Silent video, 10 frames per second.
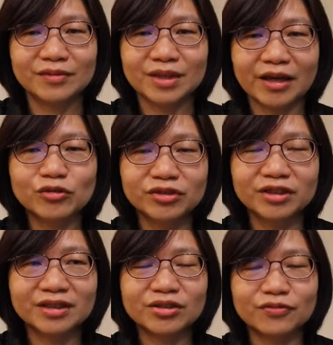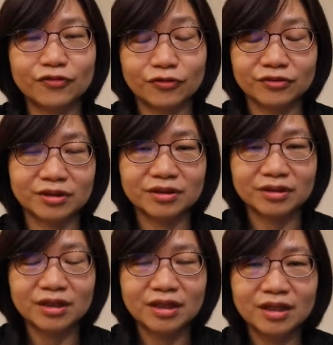Actually, that's for the
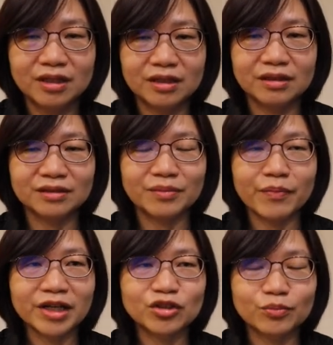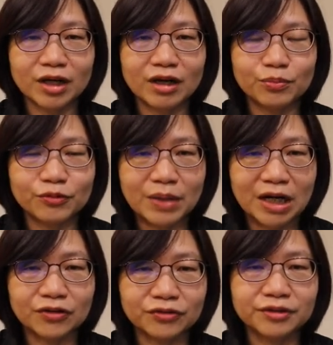maximum output
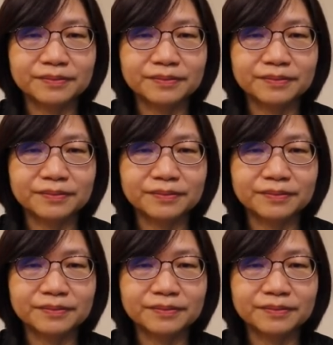power.